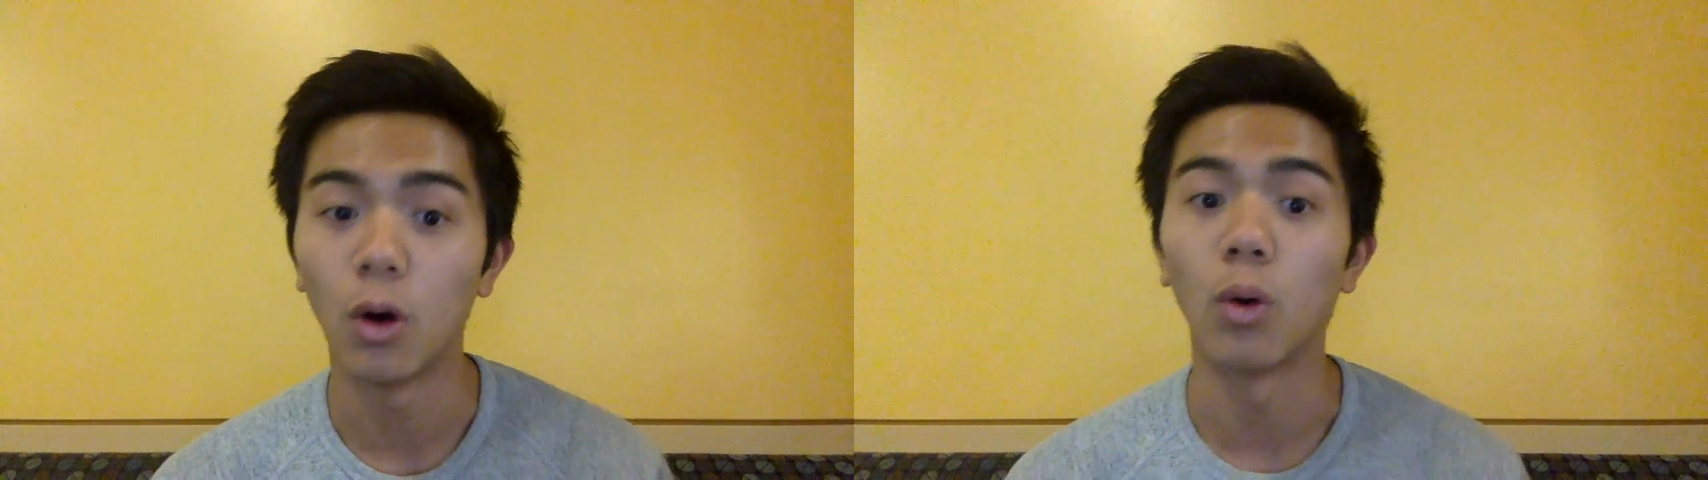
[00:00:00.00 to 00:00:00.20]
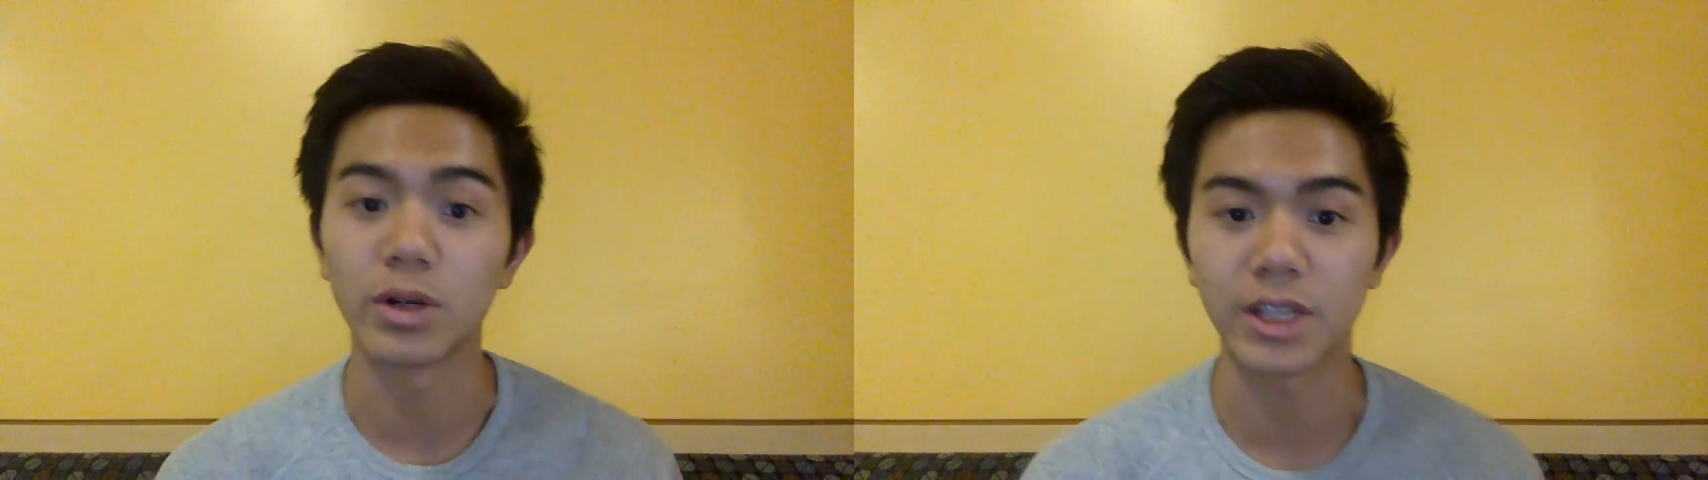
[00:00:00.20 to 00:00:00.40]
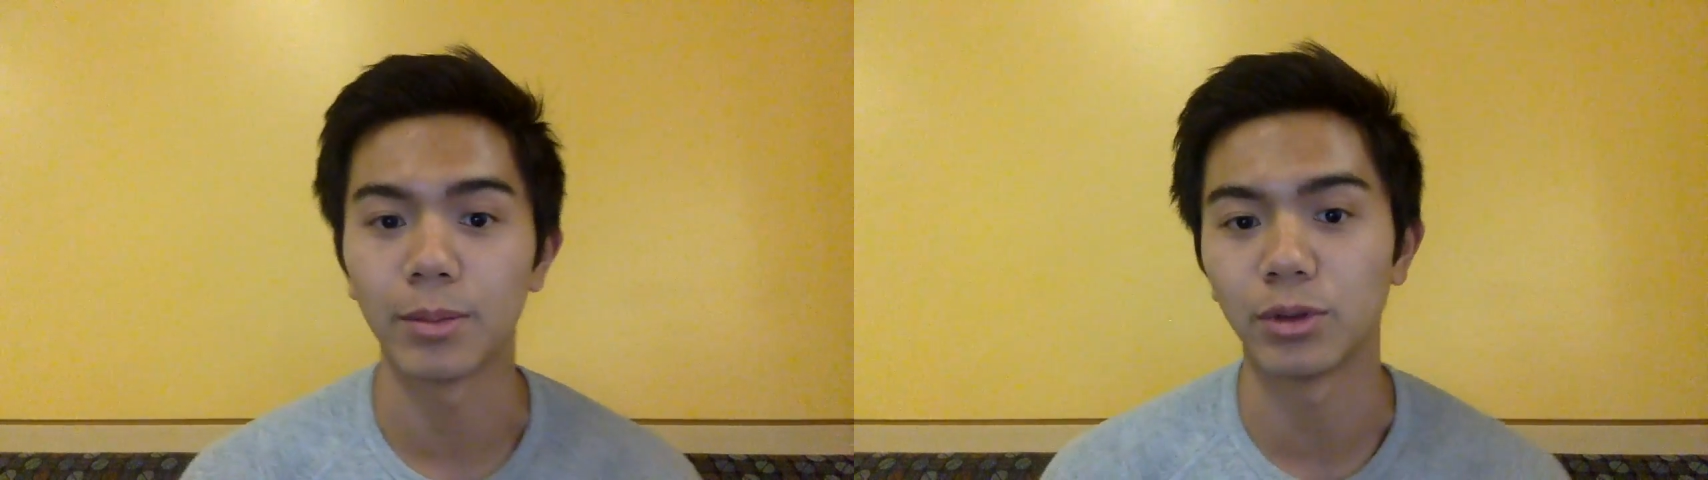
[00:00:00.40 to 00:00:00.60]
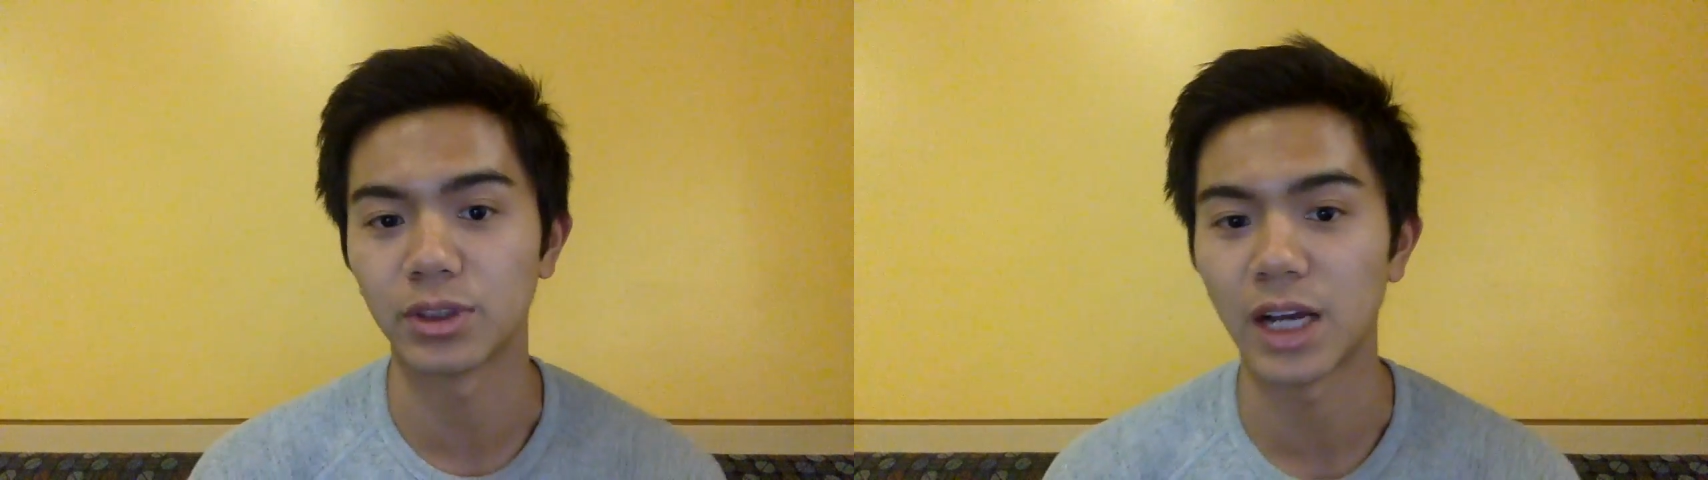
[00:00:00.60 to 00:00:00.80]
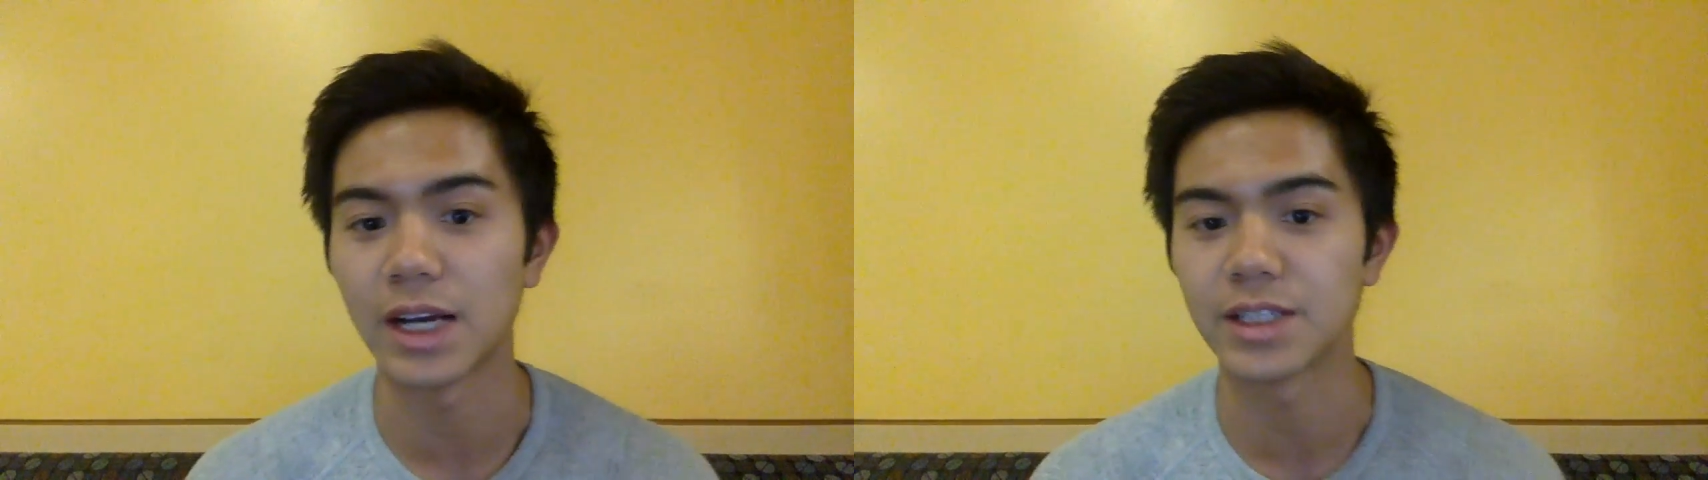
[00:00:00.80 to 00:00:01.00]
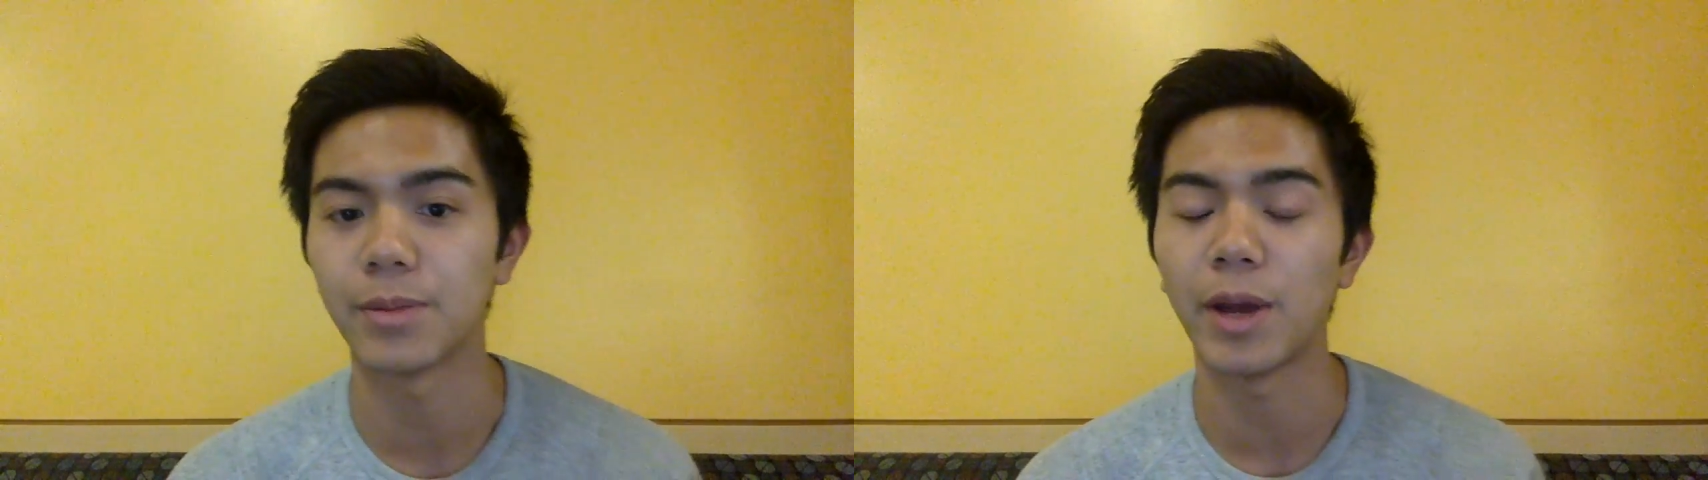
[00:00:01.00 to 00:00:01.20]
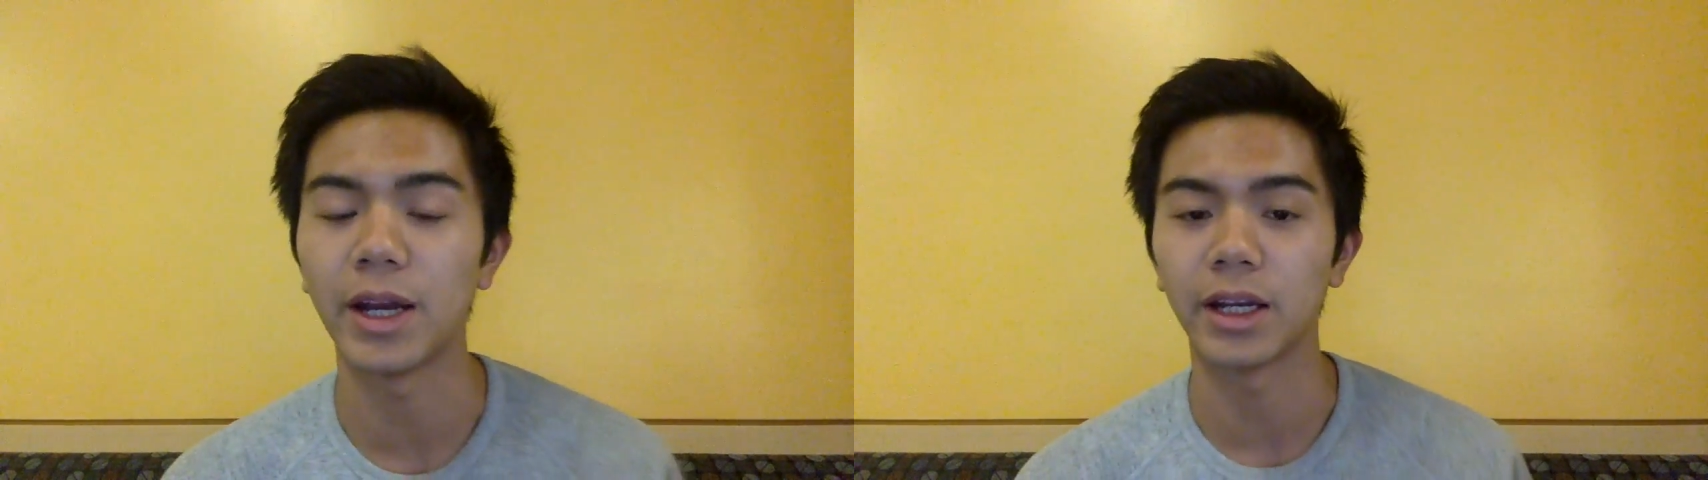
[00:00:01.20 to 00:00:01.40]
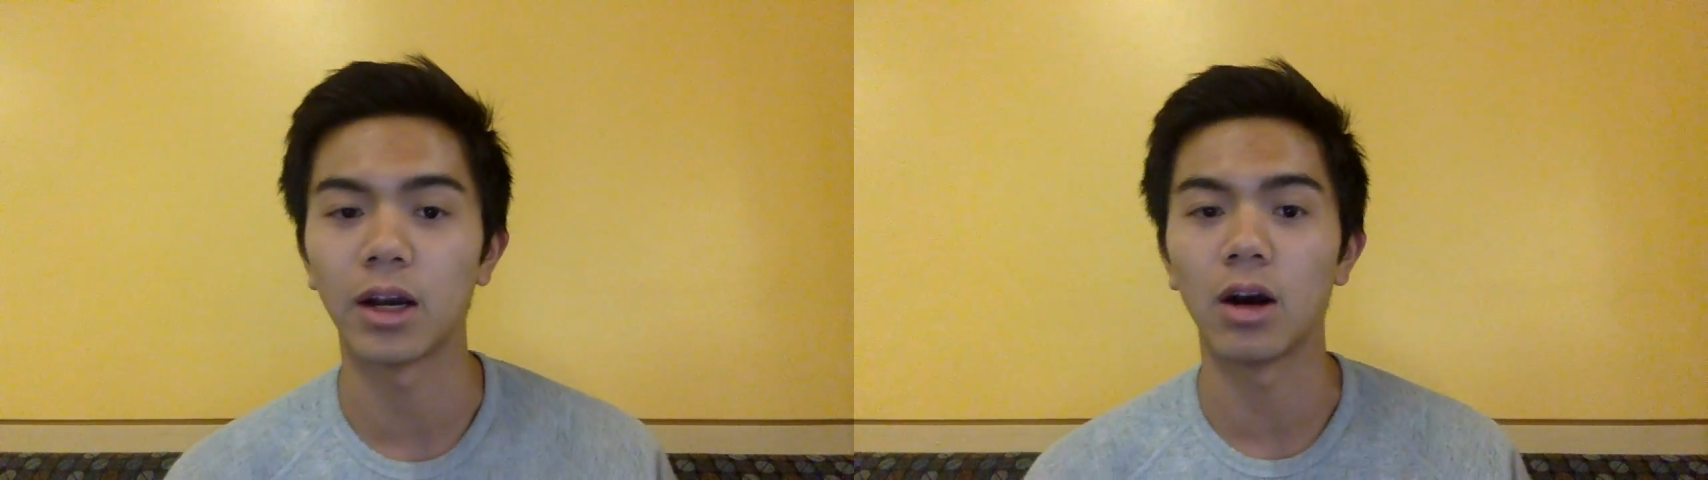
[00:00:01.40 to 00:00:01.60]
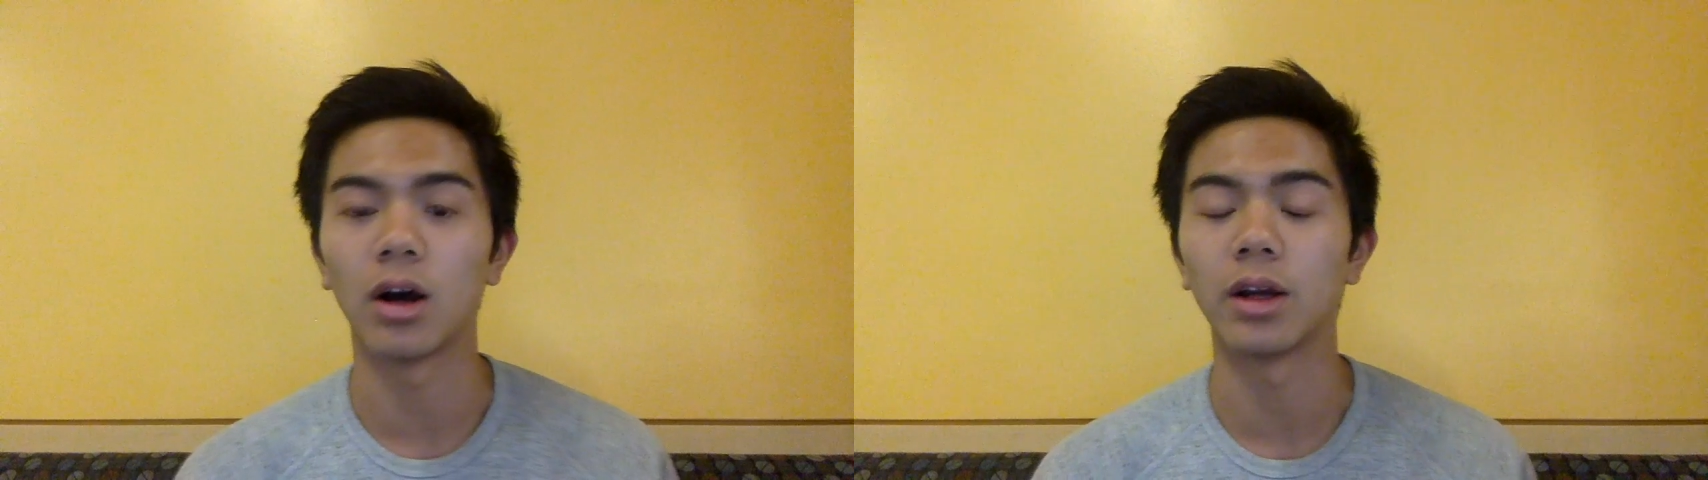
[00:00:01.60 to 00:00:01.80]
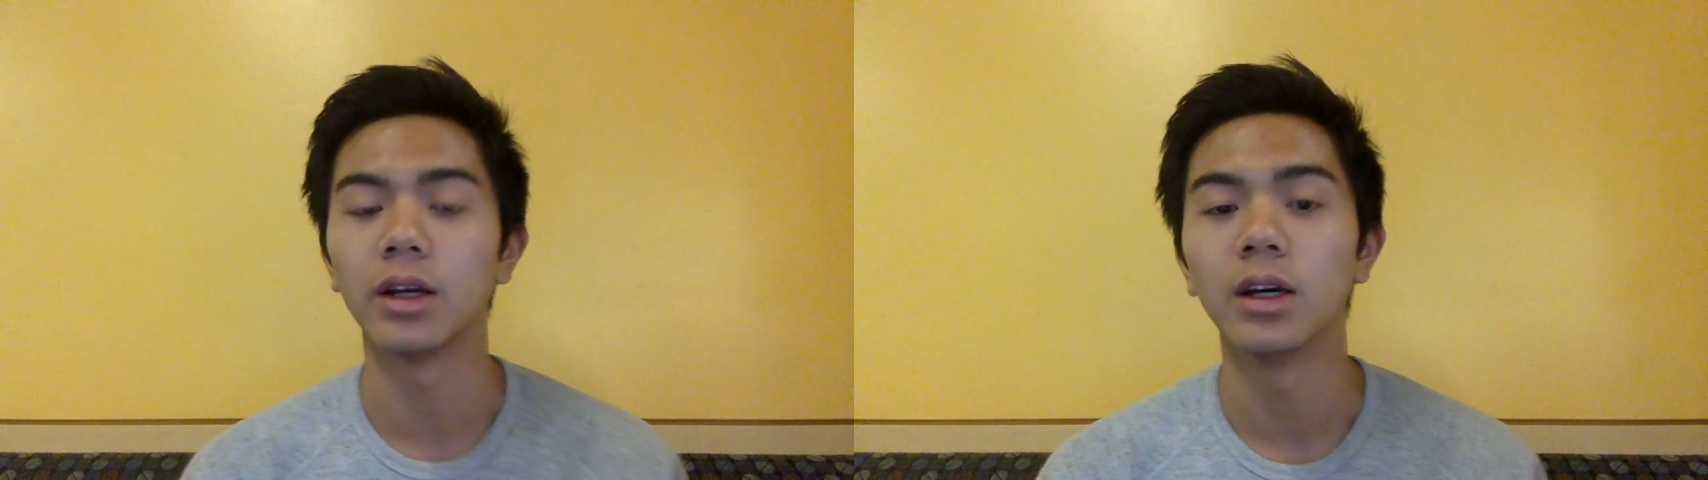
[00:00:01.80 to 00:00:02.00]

or sample size, depending on